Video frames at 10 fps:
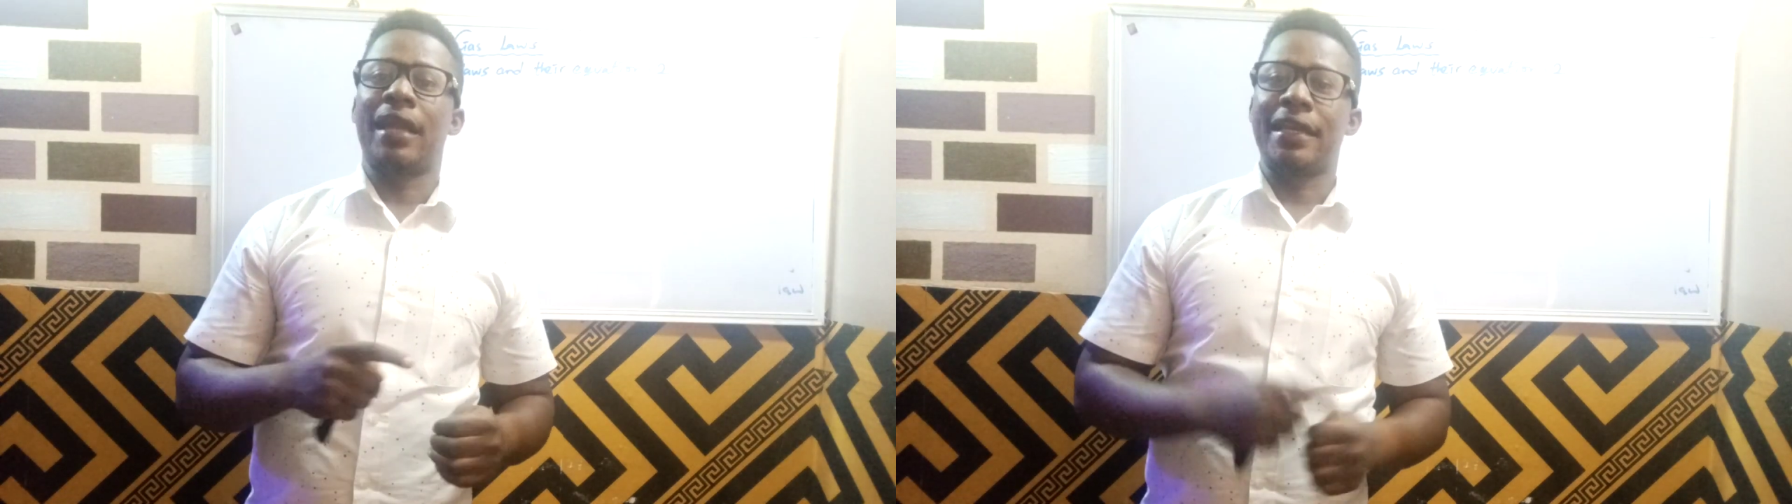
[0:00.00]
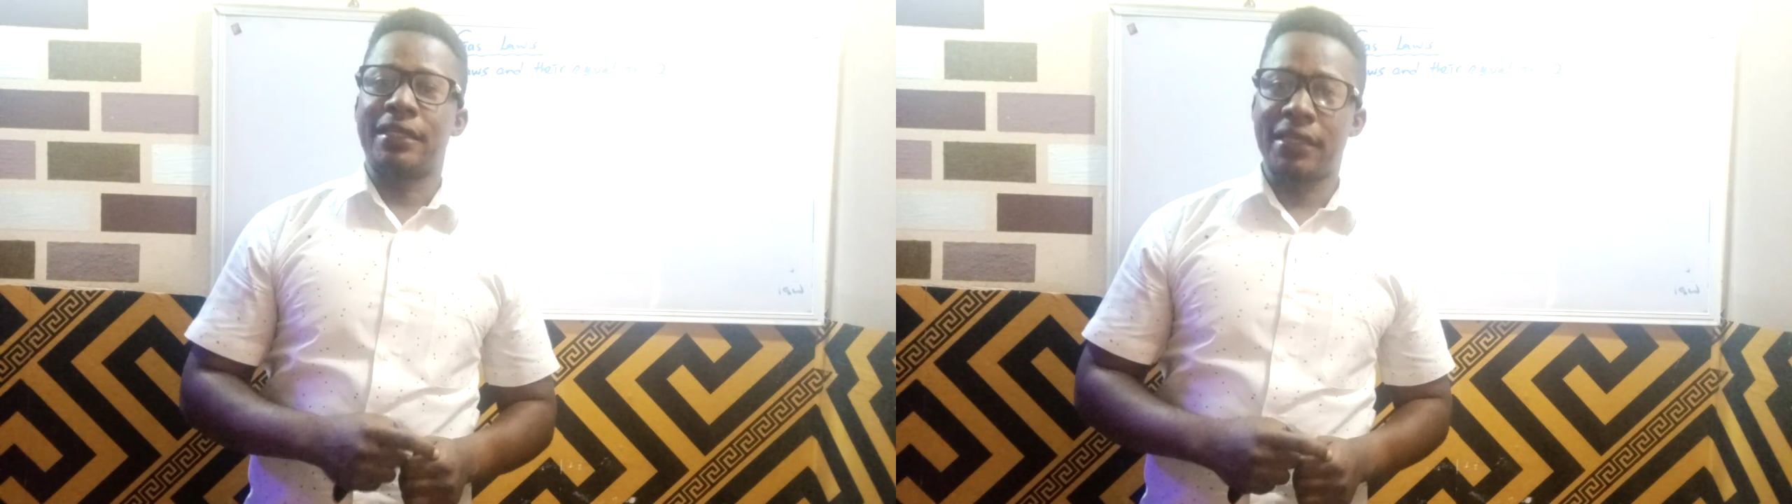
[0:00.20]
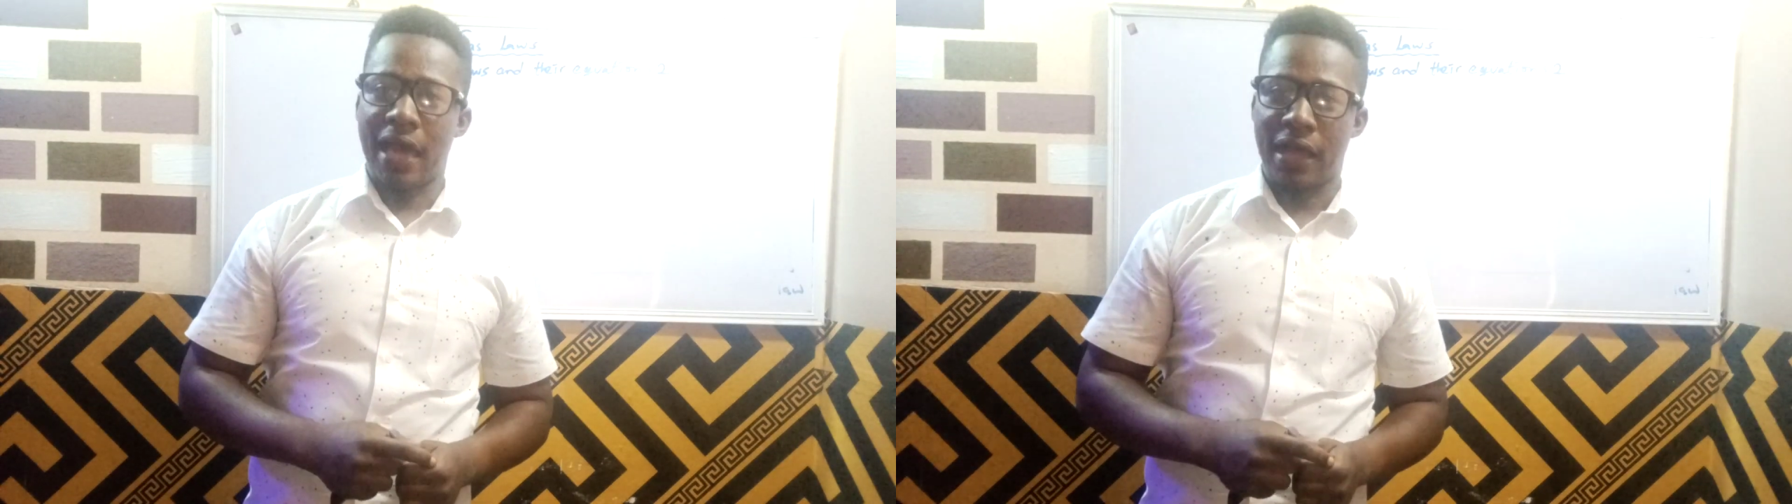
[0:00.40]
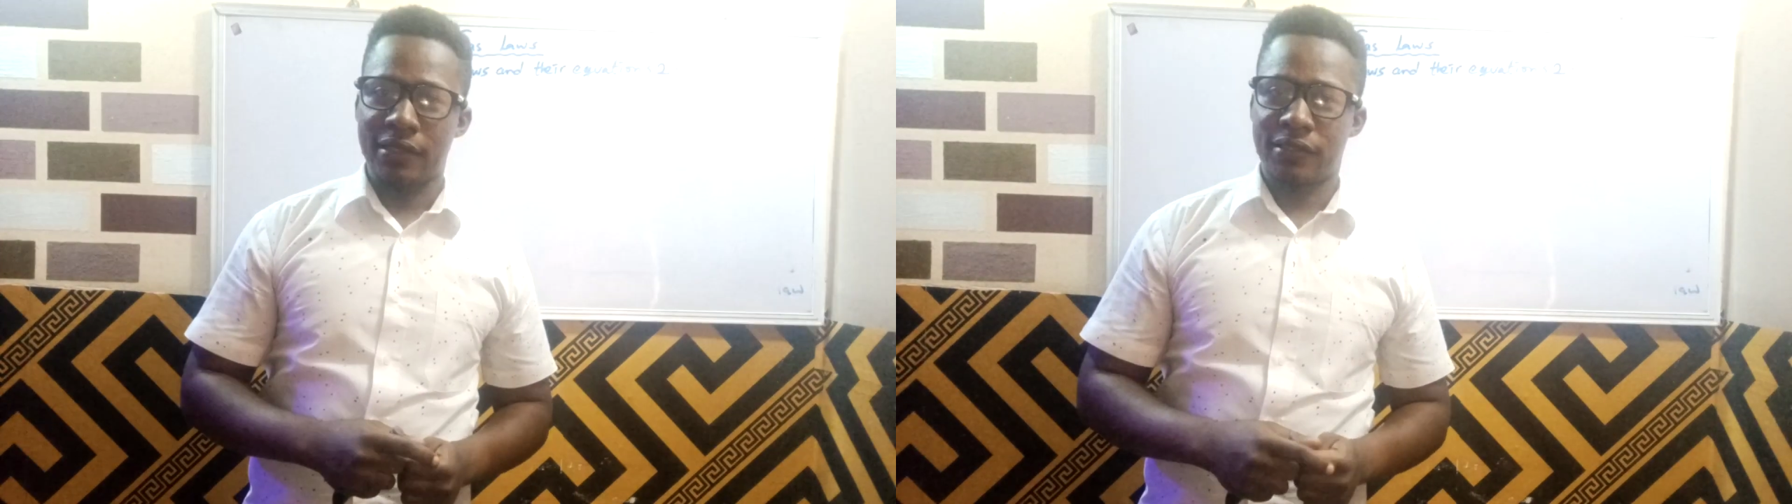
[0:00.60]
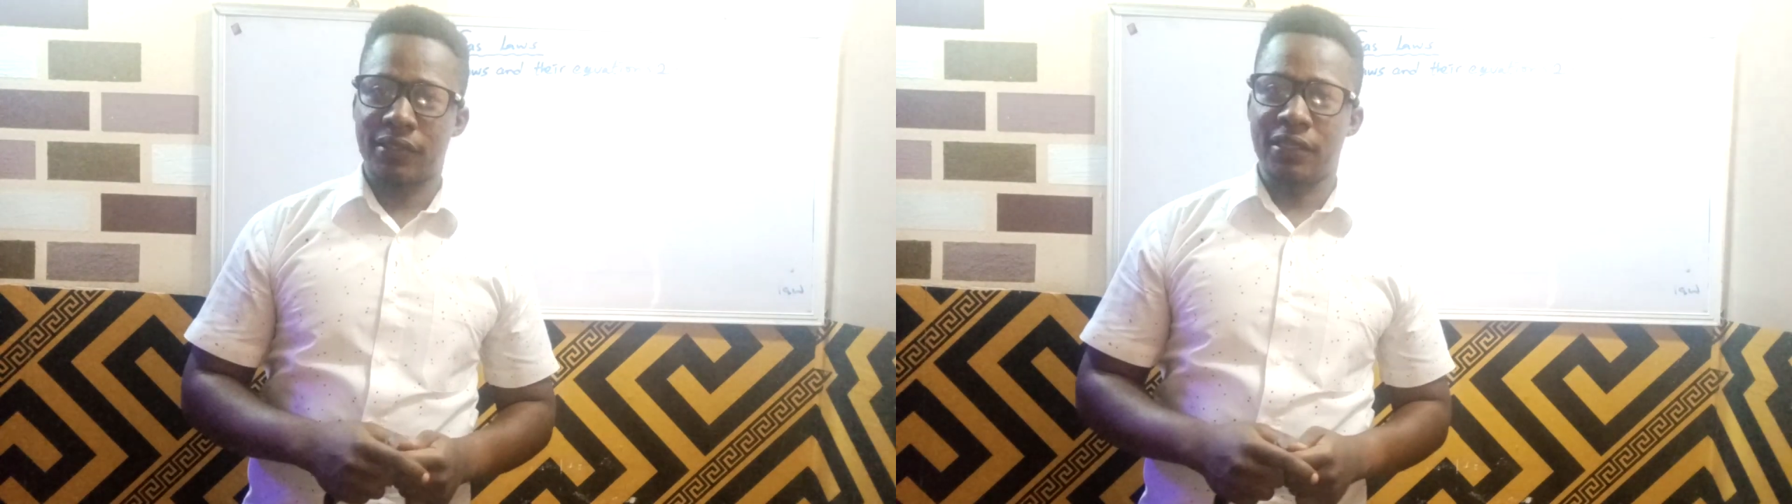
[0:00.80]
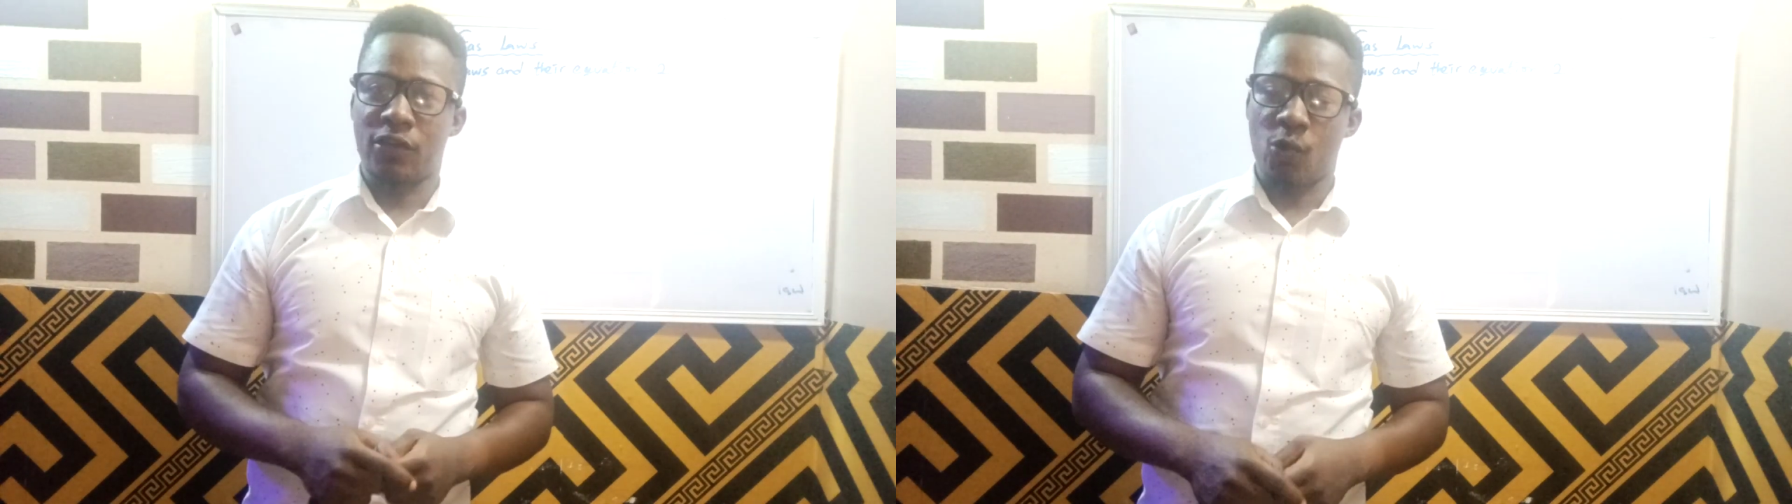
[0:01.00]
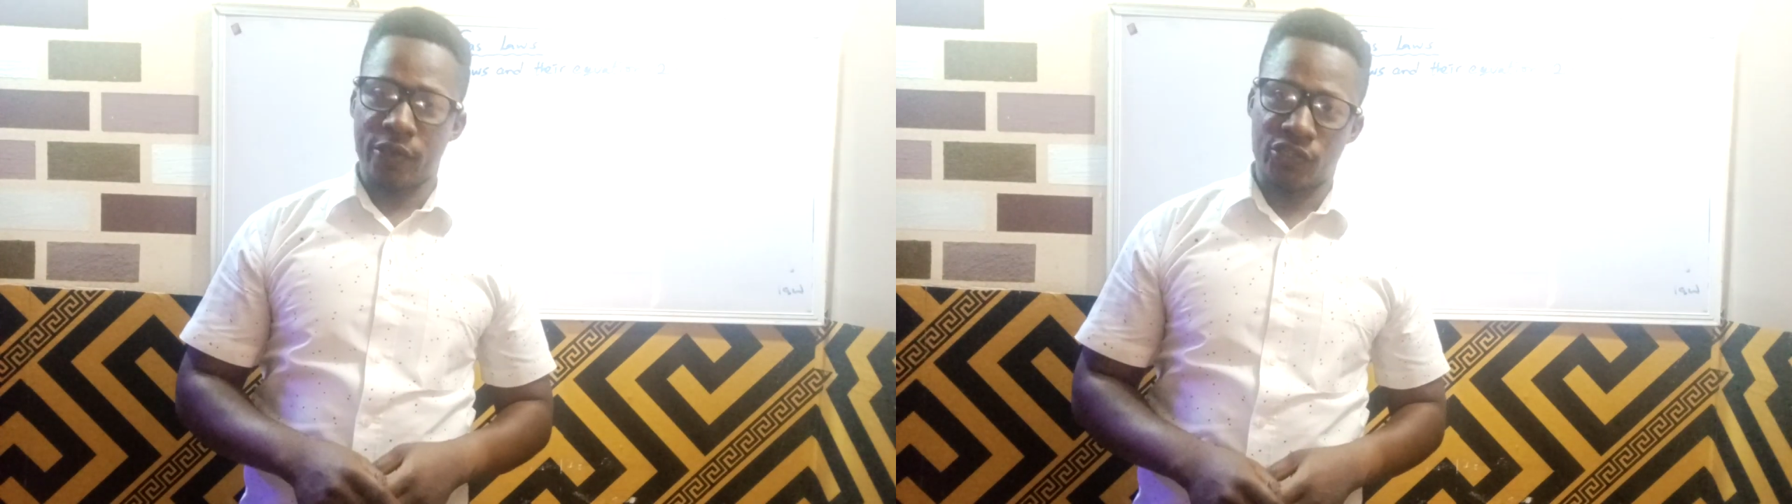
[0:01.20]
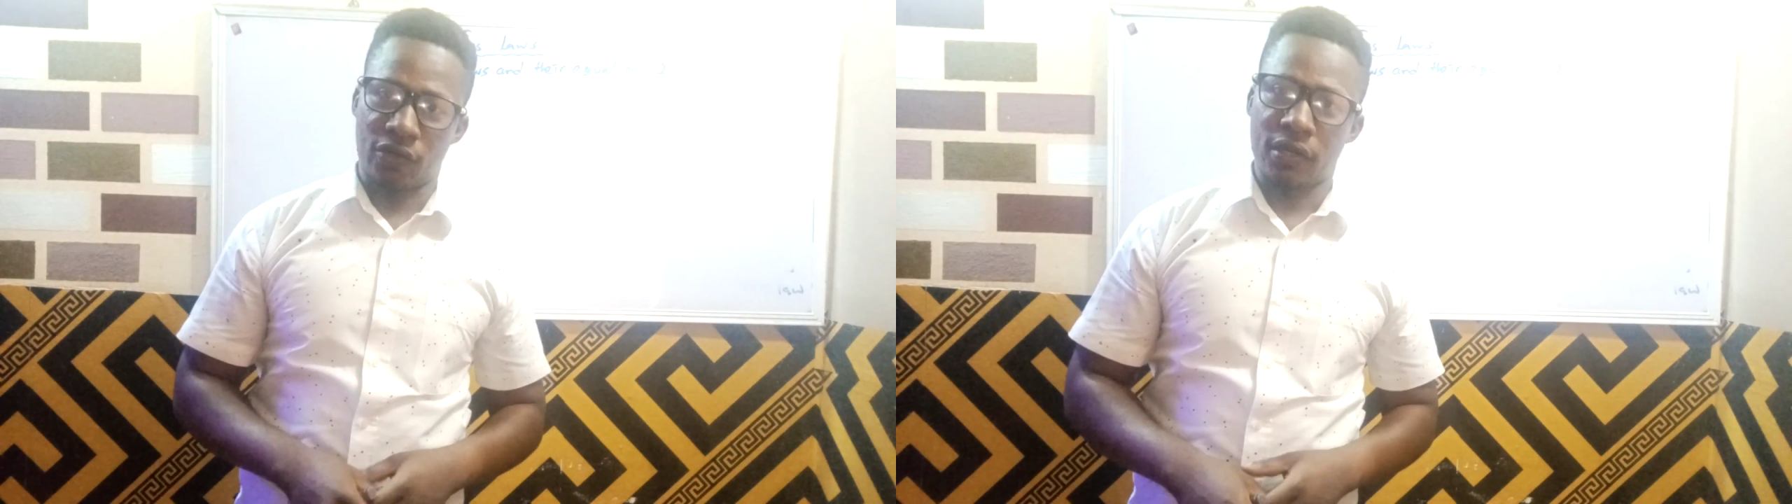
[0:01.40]
ideal gas
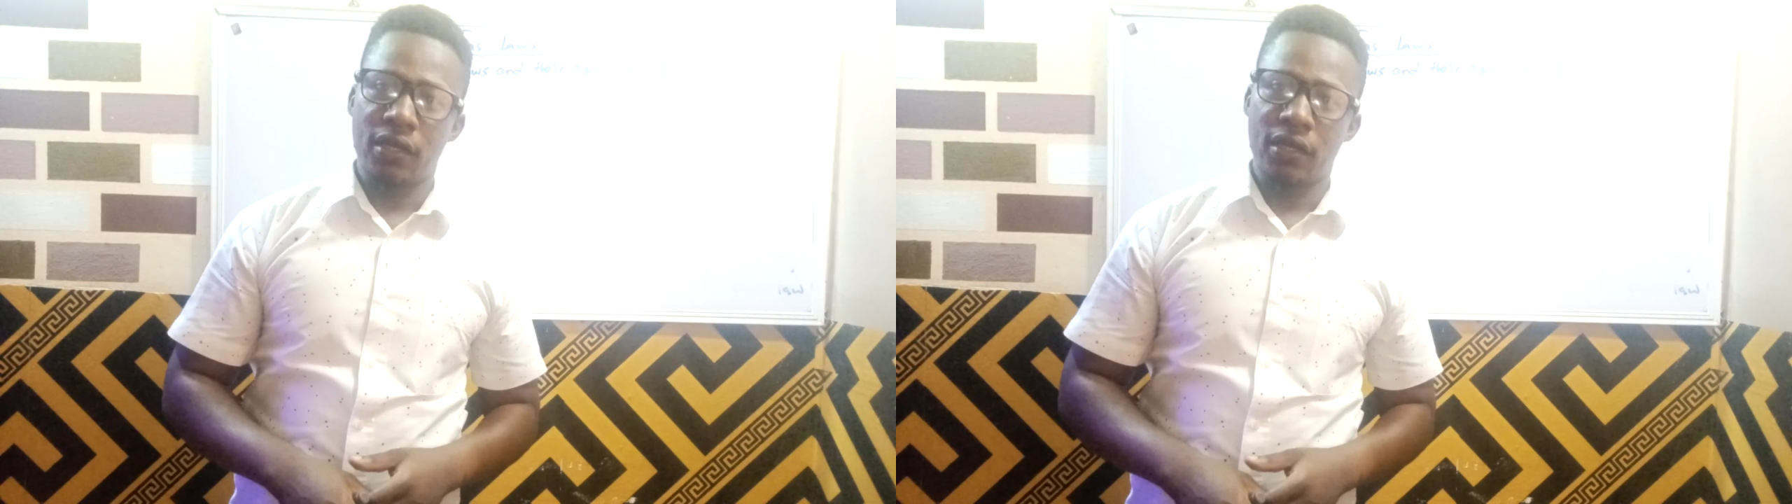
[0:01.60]
equation.